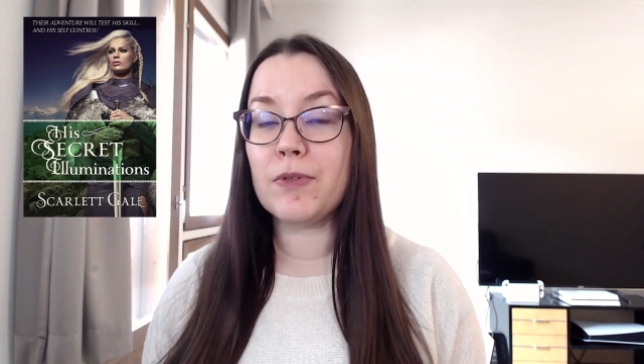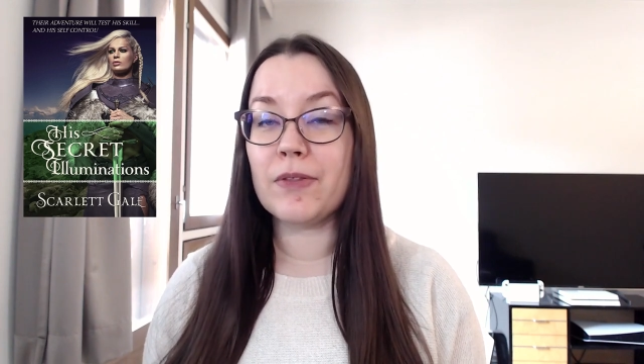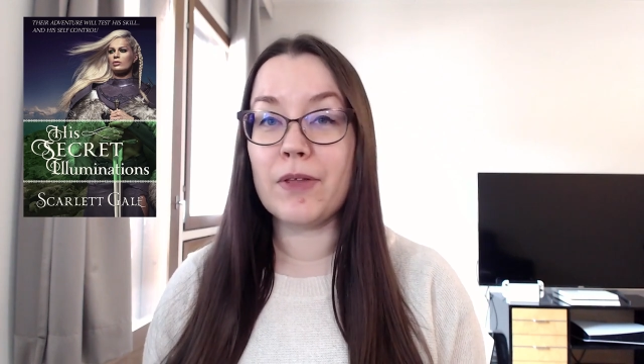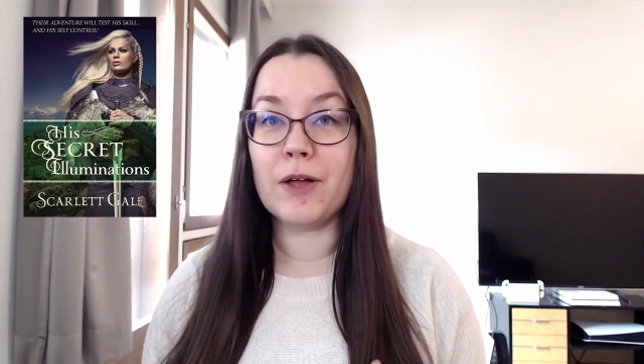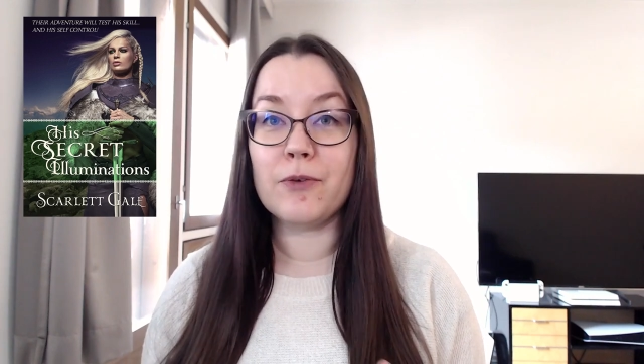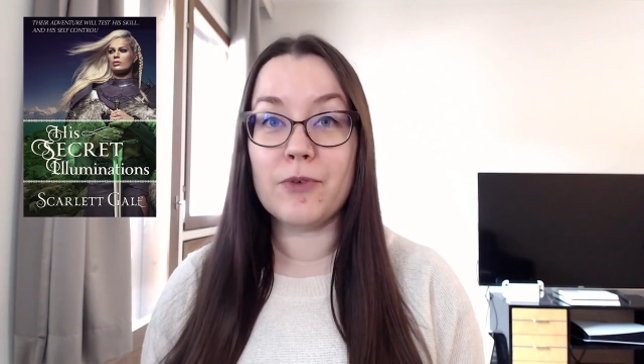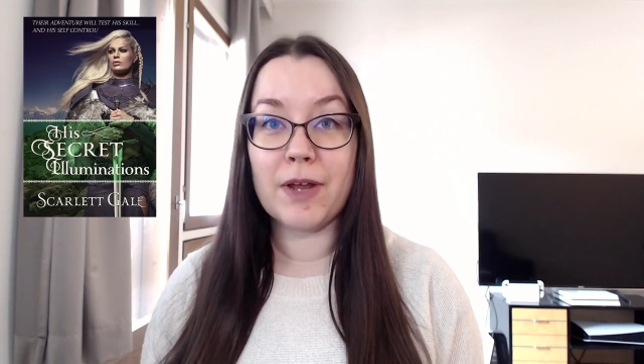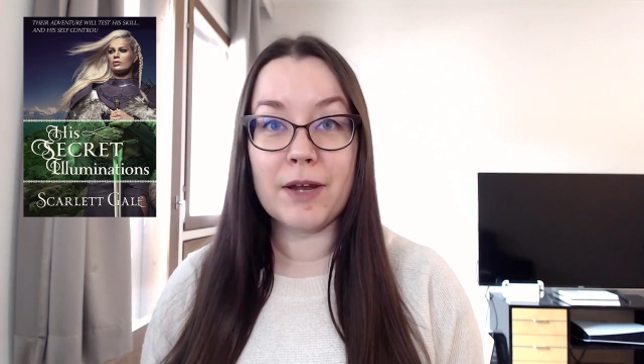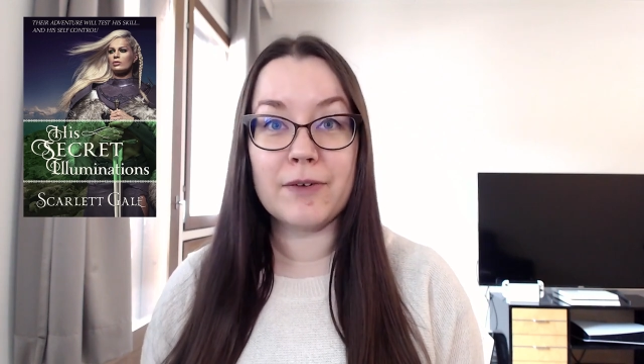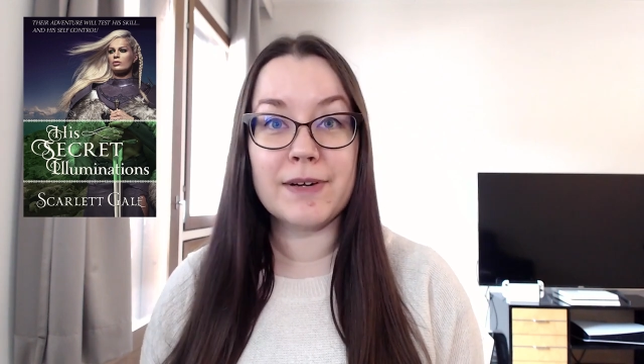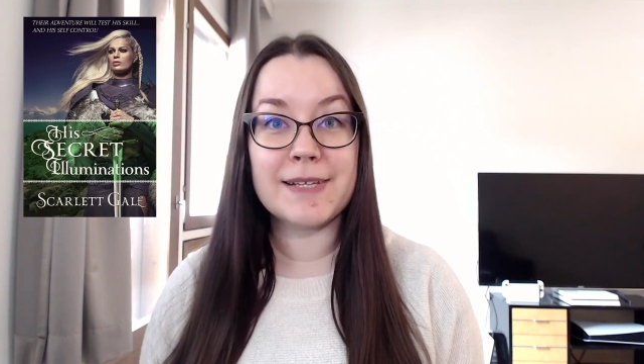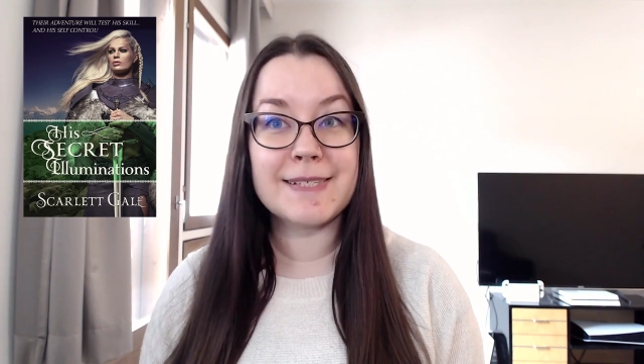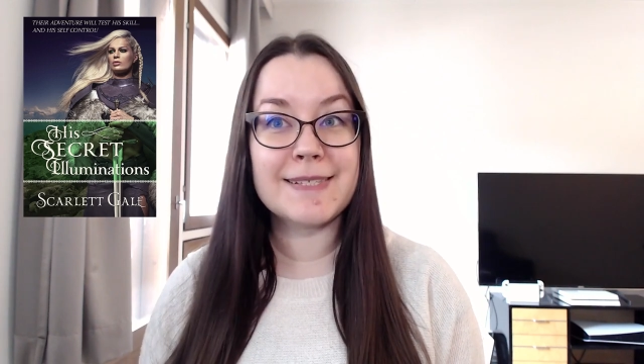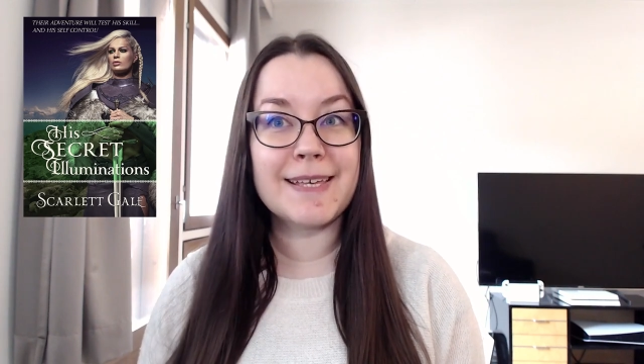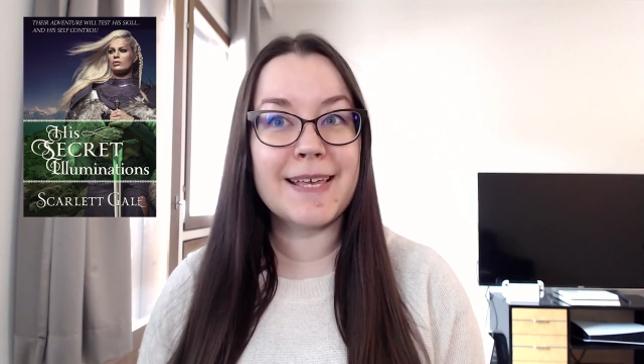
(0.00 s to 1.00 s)
that I
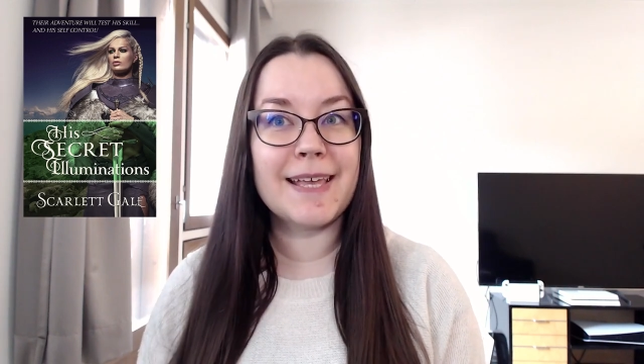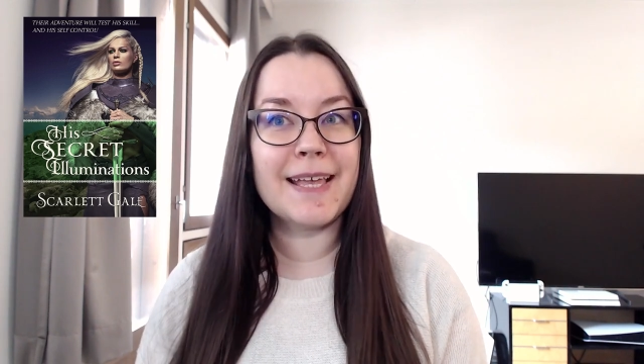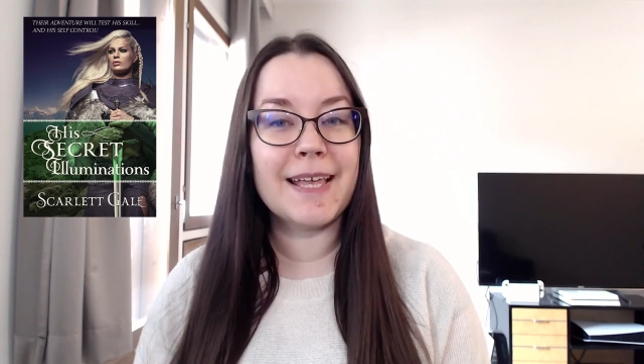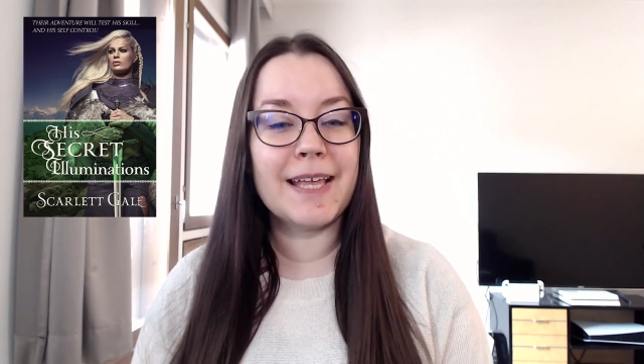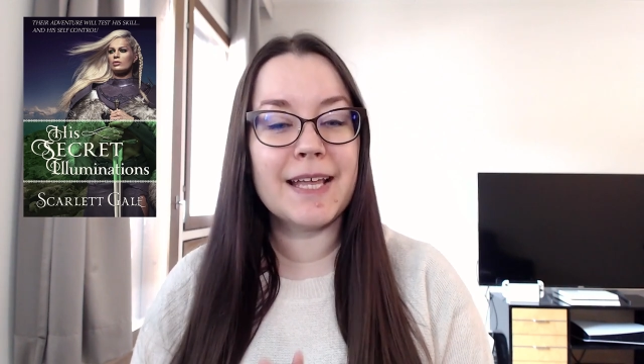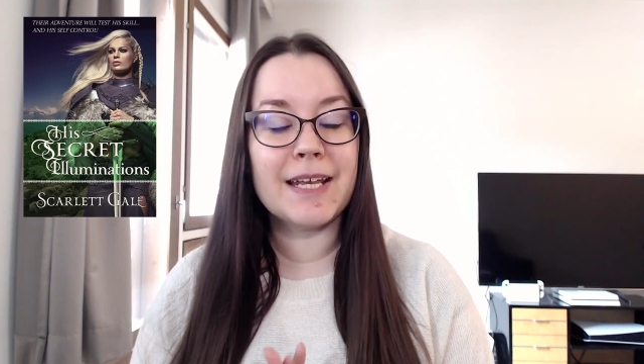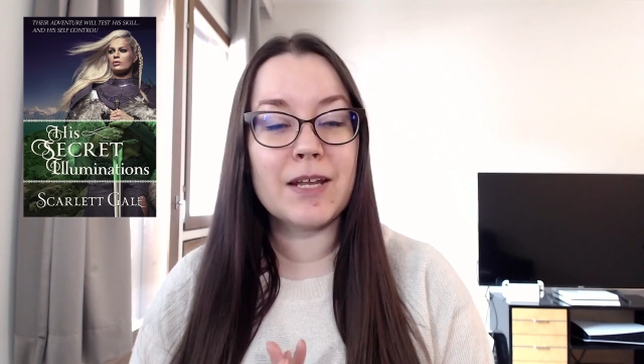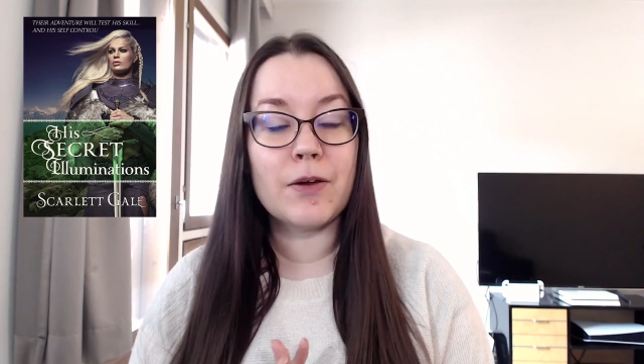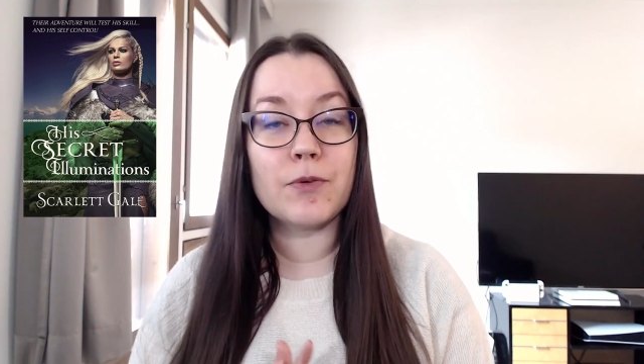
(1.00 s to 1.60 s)
rarely see in